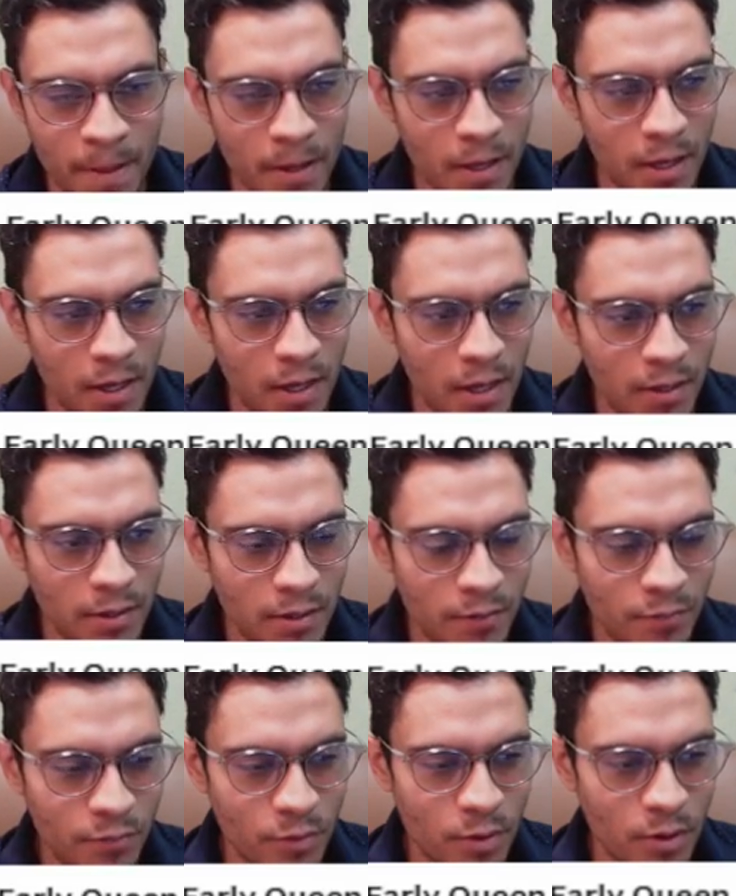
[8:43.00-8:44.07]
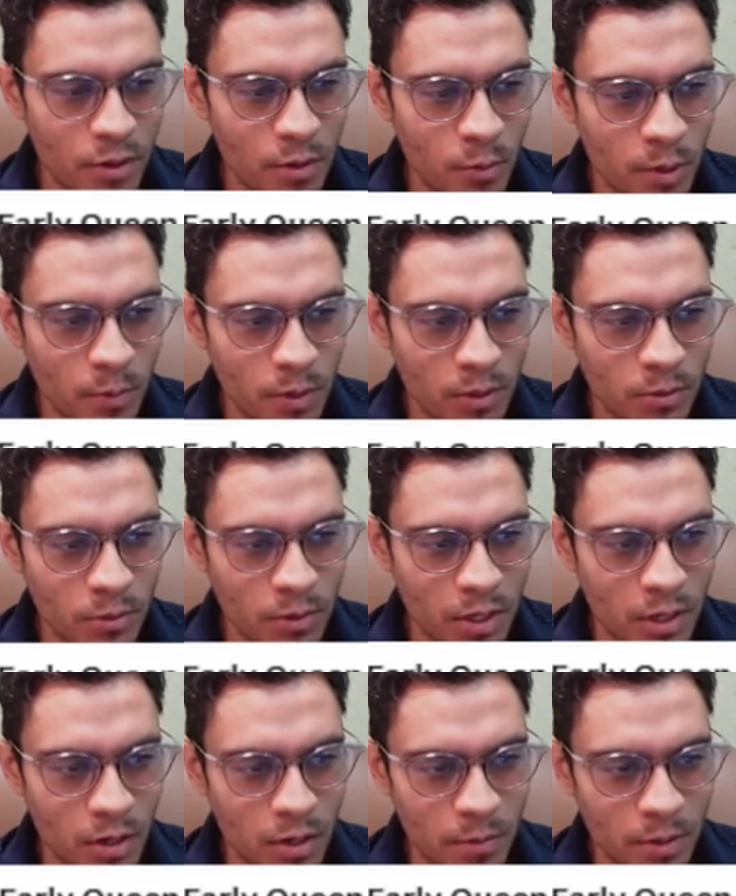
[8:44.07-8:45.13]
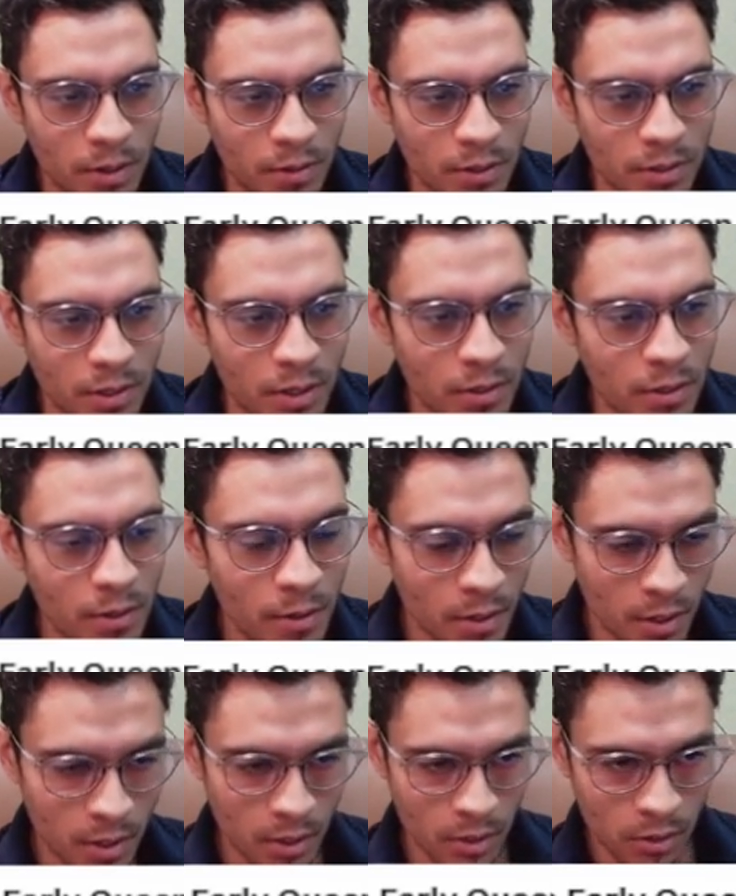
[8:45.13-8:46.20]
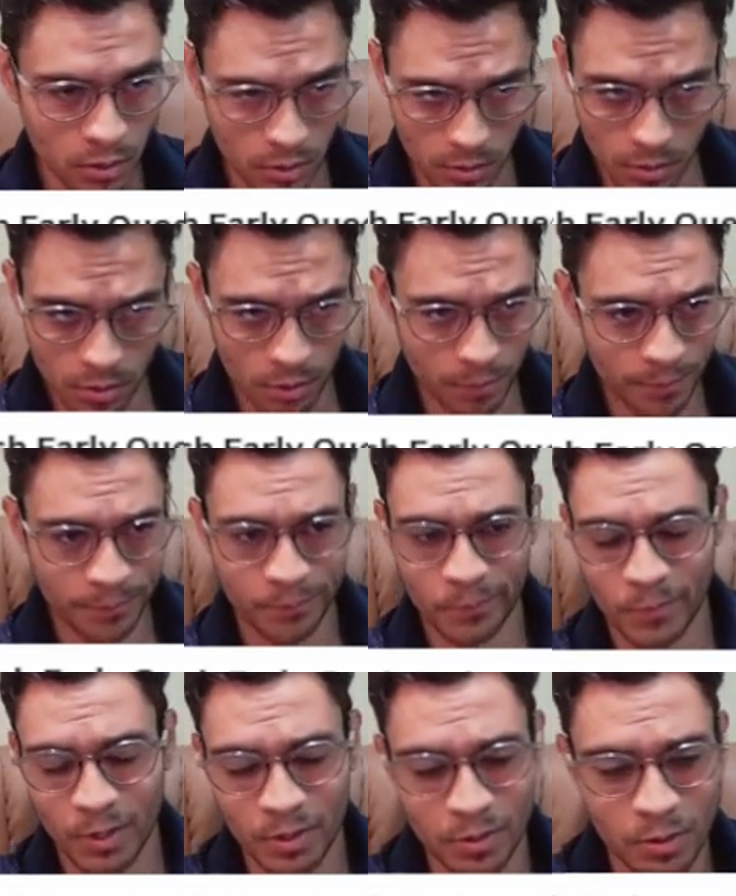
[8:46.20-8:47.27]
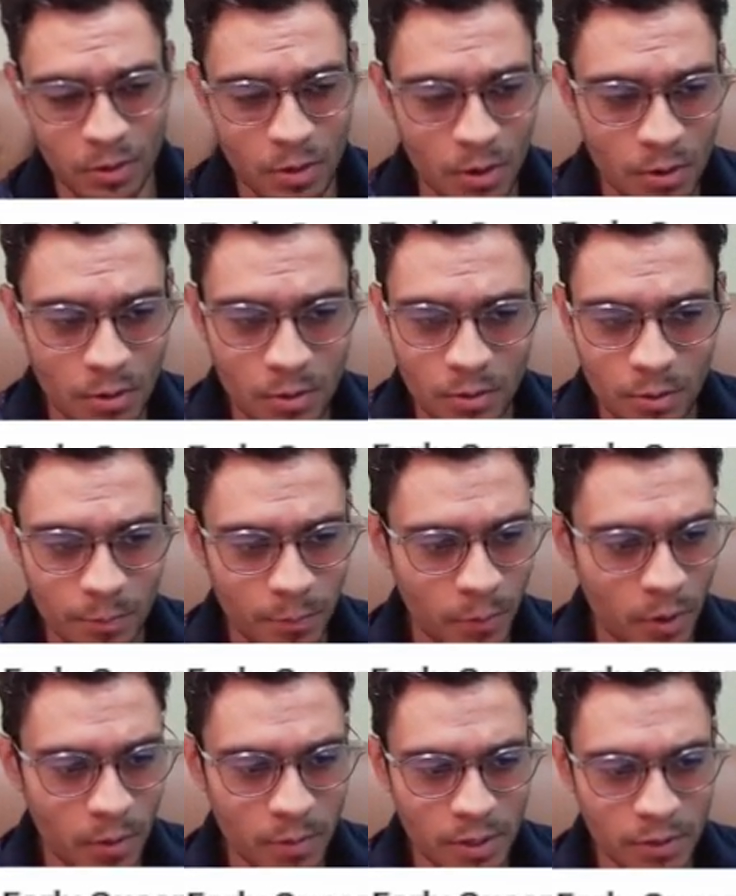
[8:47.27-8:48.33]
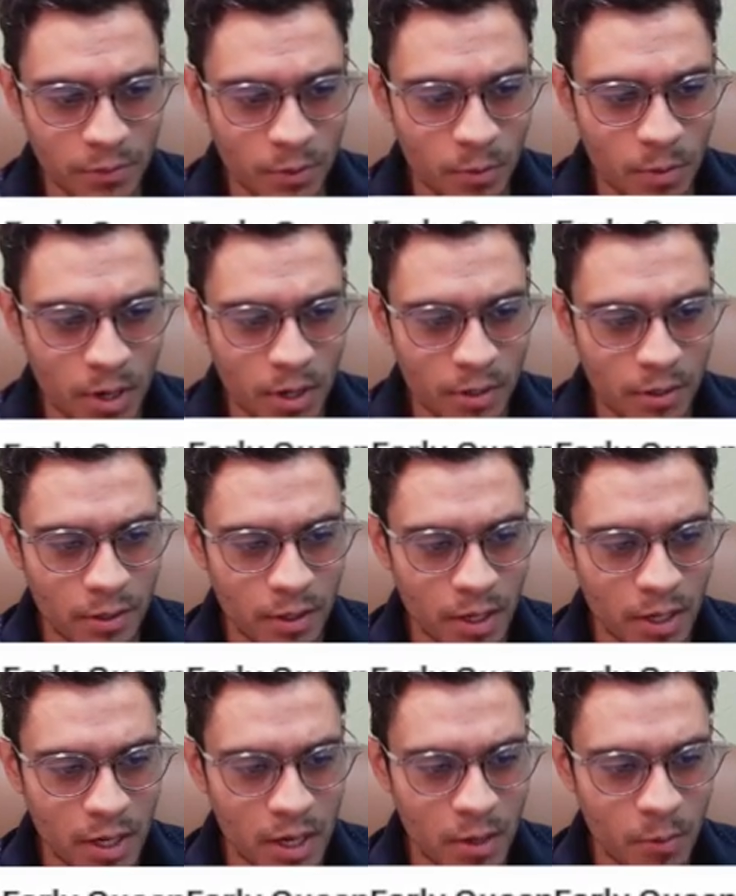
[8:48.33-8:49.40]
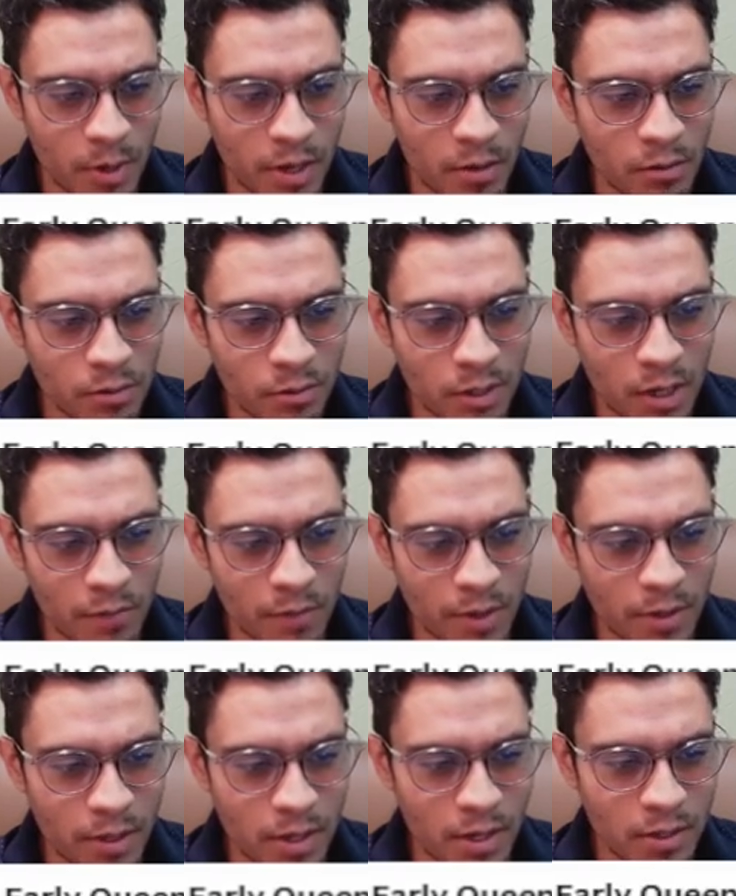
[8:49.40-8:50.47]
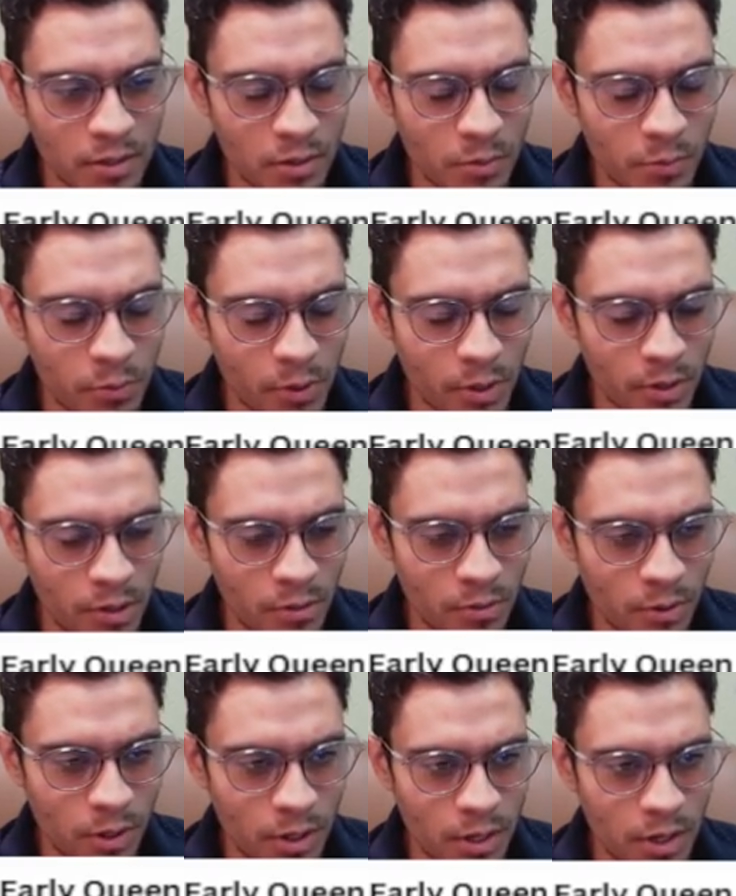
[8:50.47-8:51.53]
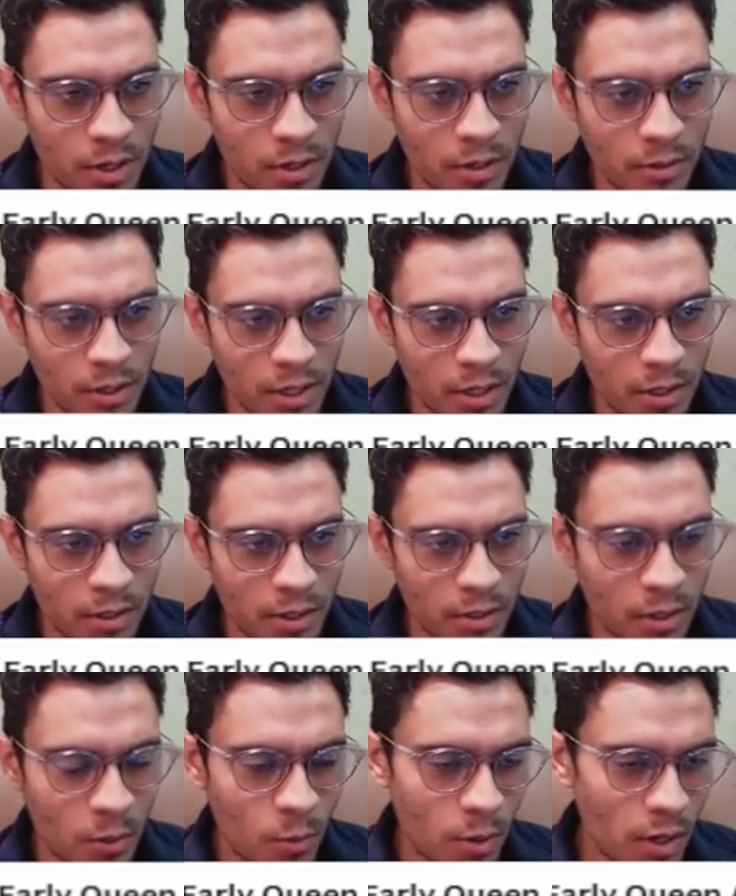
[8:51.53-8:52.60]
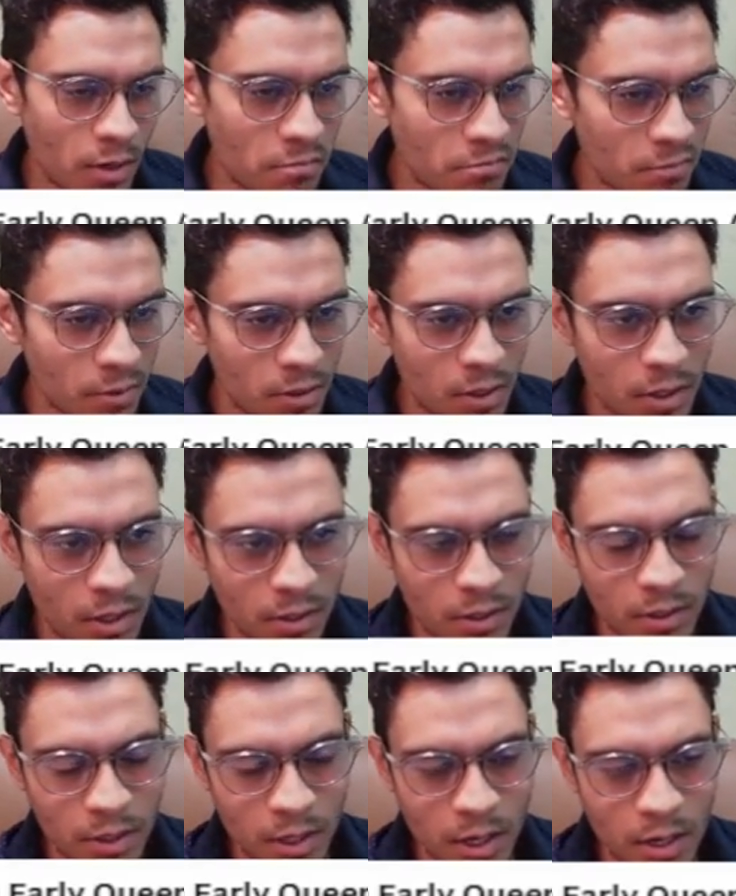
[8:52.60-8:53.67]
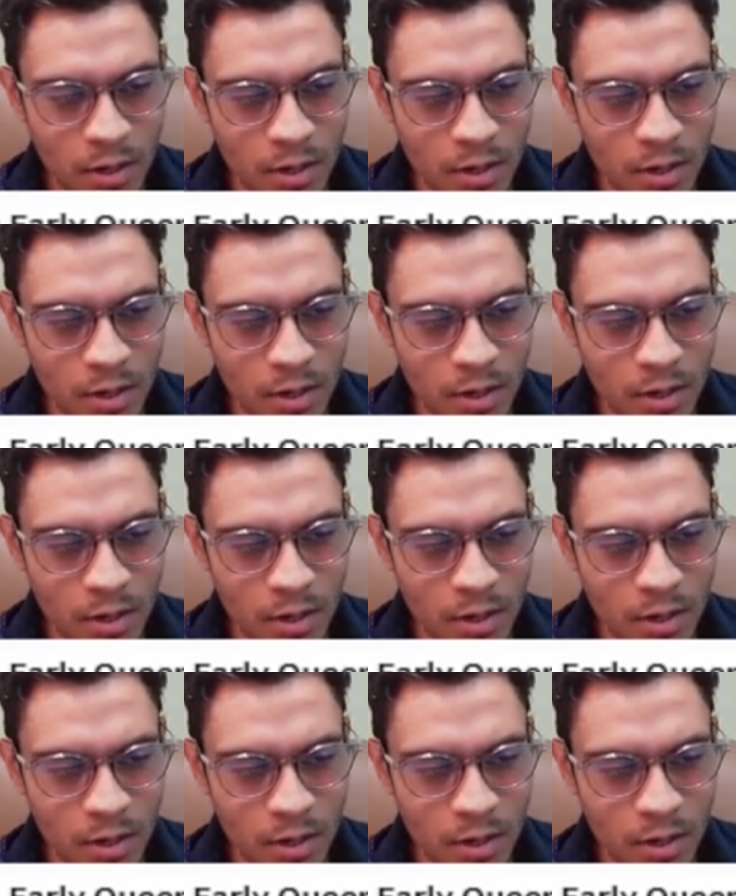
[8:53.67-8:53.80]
d4. We want to take over the center. So no problems for white. And now we also have ideas of putting the rook here, targeting the queen, targeting the king.